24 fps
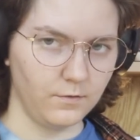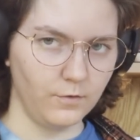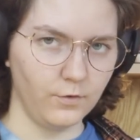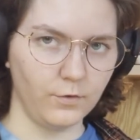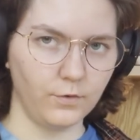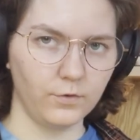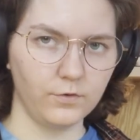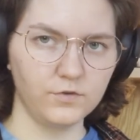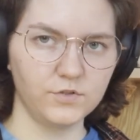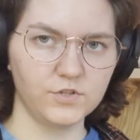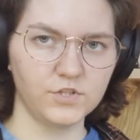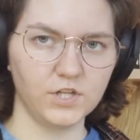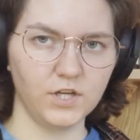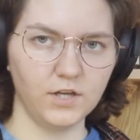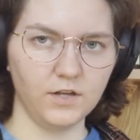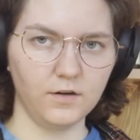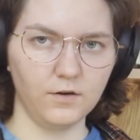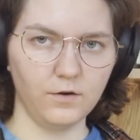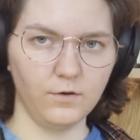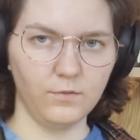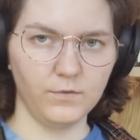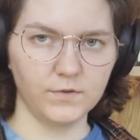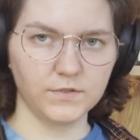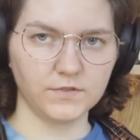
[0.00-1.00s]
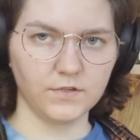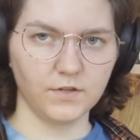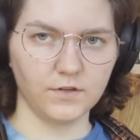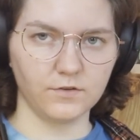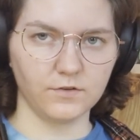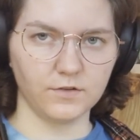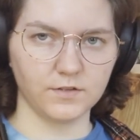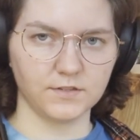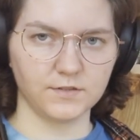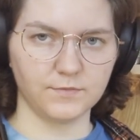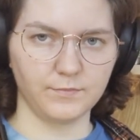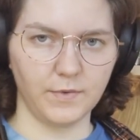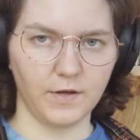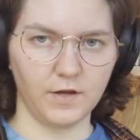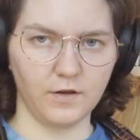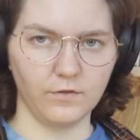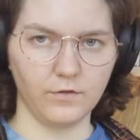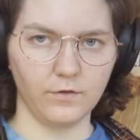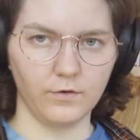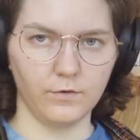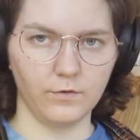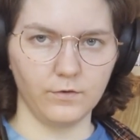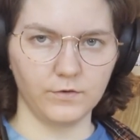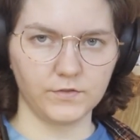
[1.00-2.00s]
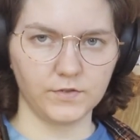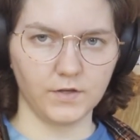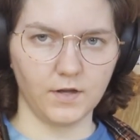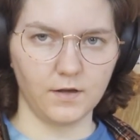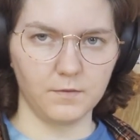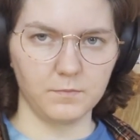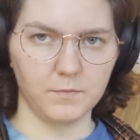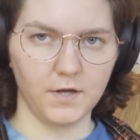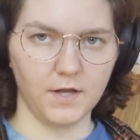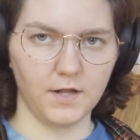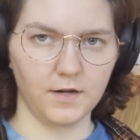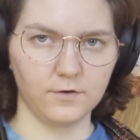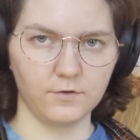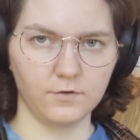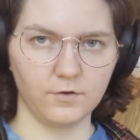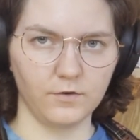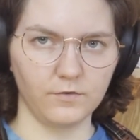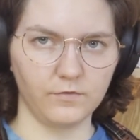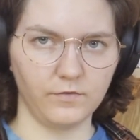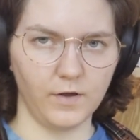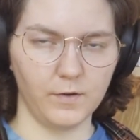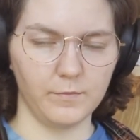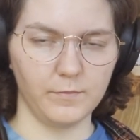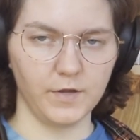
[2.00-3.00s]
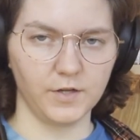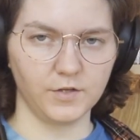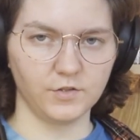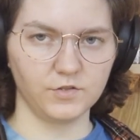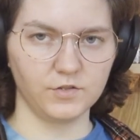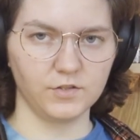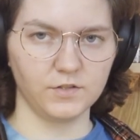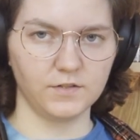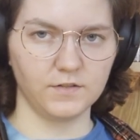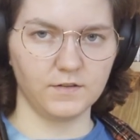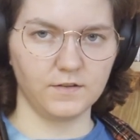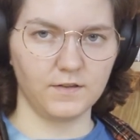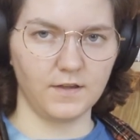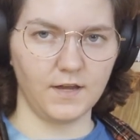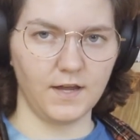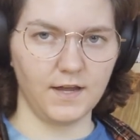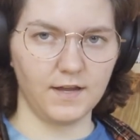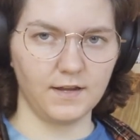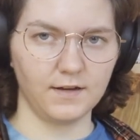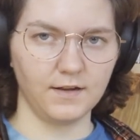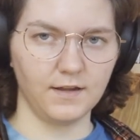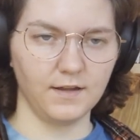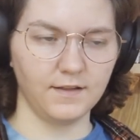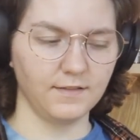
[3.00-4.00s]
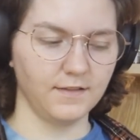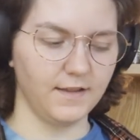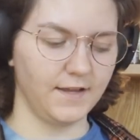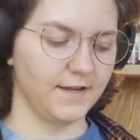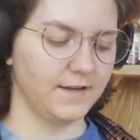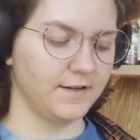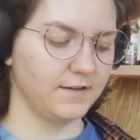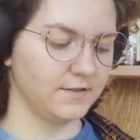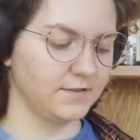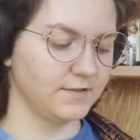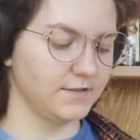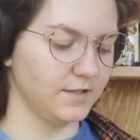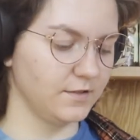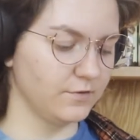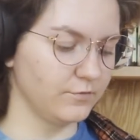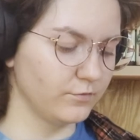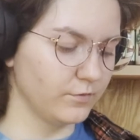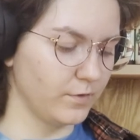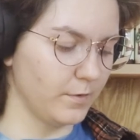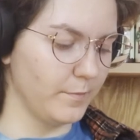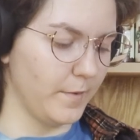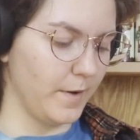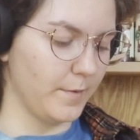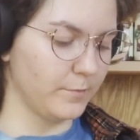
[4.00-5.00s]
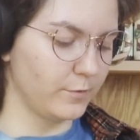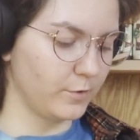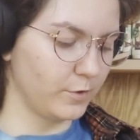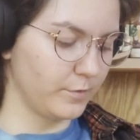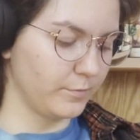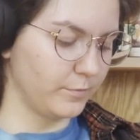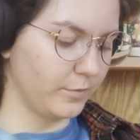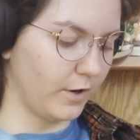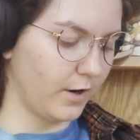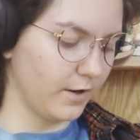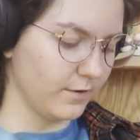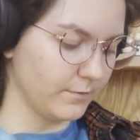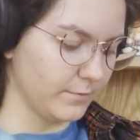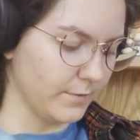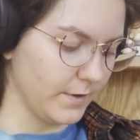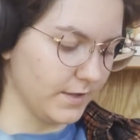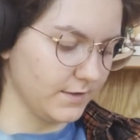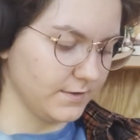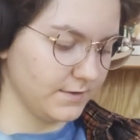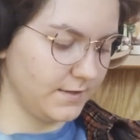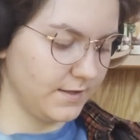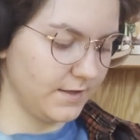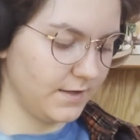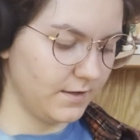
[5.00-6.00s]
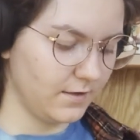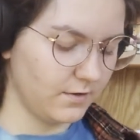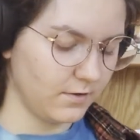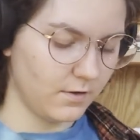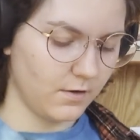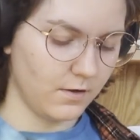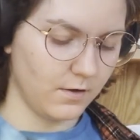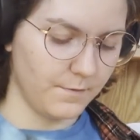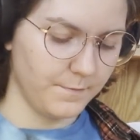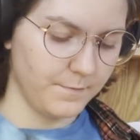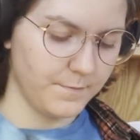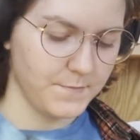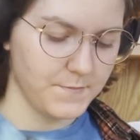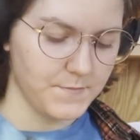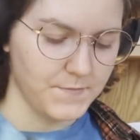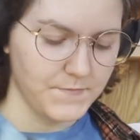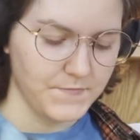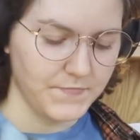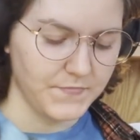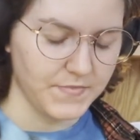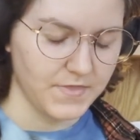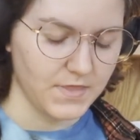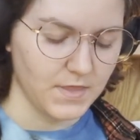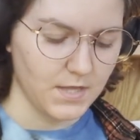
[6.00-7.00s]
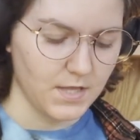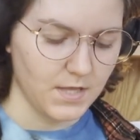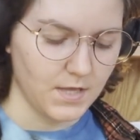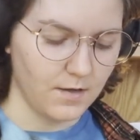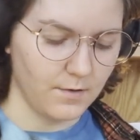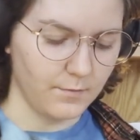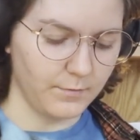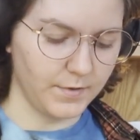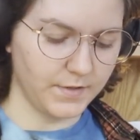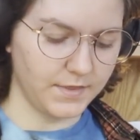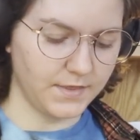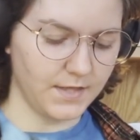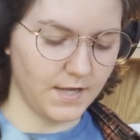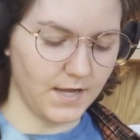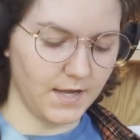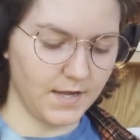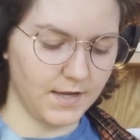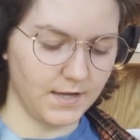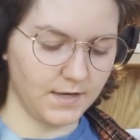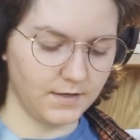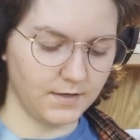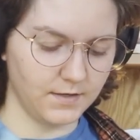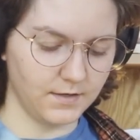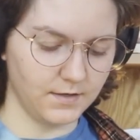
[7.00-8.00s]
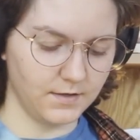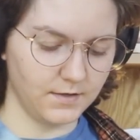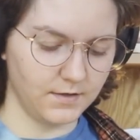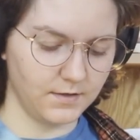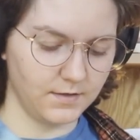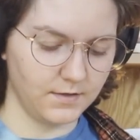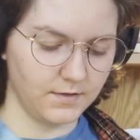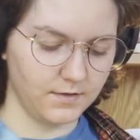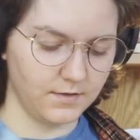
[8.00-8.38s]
Ruggiero was under a spell the whole time. I don't know if I mentioned that. And, like, didn't remember Bradamante at all. But then,